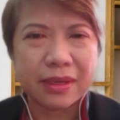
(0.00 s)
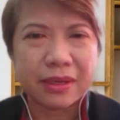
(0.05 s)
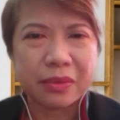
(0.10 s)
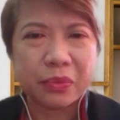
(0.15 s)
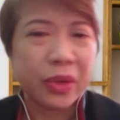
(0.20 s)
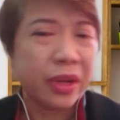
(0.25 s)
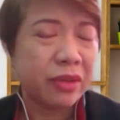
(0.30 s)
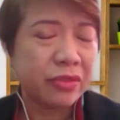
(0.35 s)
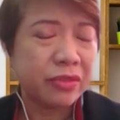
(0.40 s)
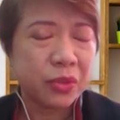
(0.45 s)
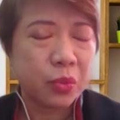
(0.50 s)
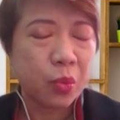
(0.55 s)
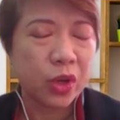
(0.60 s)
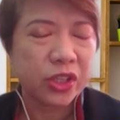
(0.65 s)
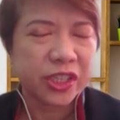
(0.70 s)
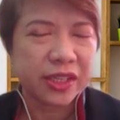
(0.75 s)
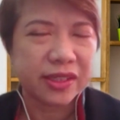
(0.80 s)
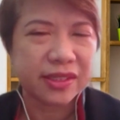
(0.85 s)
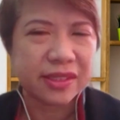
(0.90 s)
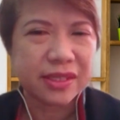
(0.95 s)
have to
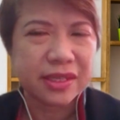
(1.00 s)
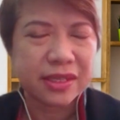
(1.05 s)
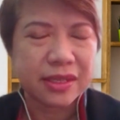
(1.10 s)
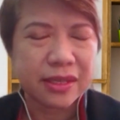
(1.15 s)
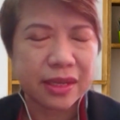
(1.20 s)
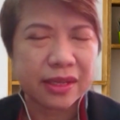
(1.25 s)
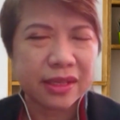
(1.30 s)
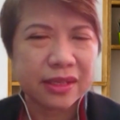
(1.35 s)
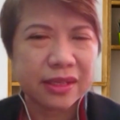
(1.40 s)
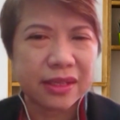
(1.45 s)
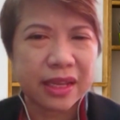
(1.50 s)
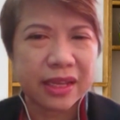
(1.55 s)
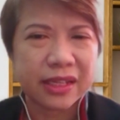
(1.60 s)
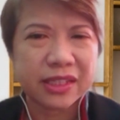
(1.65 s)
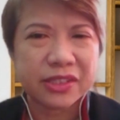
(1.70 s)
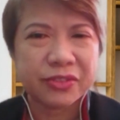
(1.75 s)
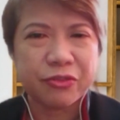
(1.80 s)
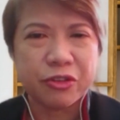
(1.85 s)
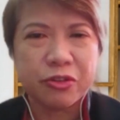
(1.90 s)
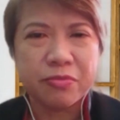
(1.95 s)
watch and see, and in the
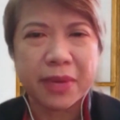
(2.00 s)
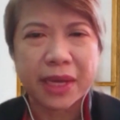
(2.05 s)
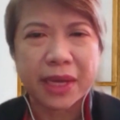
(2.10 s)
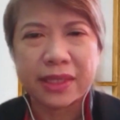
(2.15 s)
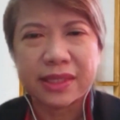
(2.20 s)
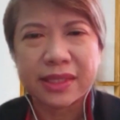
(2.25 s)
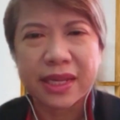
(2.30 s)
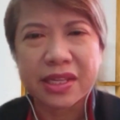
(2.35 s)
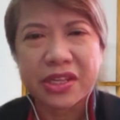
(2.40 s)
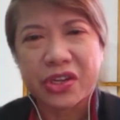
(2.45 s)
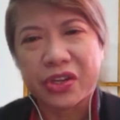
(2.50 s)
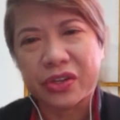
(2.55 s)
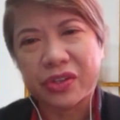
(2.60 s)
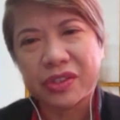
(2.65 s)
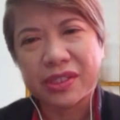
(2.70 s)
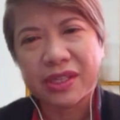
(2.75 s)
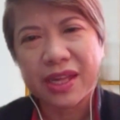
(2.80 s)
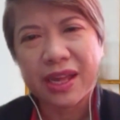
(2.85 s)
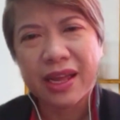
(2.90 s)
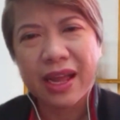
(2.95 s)
next few months and
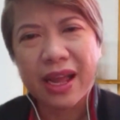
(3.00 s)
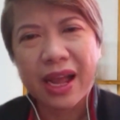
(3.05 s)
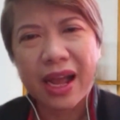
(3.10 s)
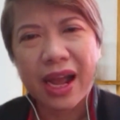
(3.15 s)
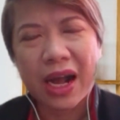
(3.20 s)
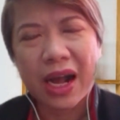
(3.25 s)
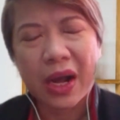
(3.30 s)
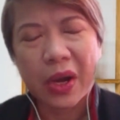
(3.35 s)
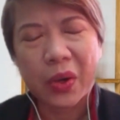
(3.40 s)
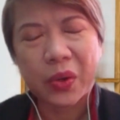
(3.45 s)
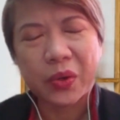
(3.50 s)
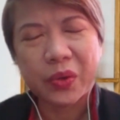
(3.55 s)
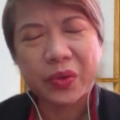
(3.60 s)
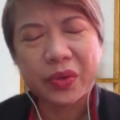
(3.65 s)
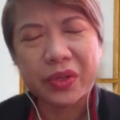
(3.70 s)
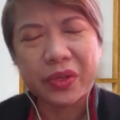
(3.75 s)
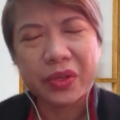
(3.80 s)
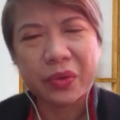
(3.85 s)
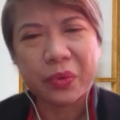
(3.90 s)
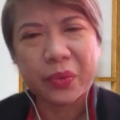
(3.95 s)
years, how,
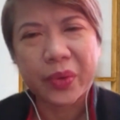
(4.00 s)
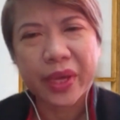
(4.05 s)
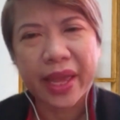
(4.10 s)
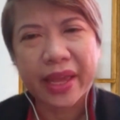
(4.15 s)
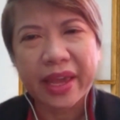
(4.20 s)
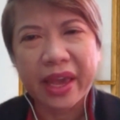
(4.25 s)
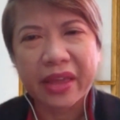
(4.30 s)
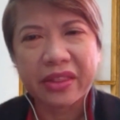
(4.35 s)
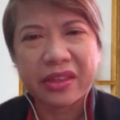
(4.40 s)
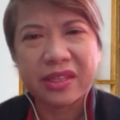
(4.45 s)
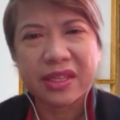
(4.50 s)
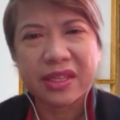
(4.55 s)
we can gather the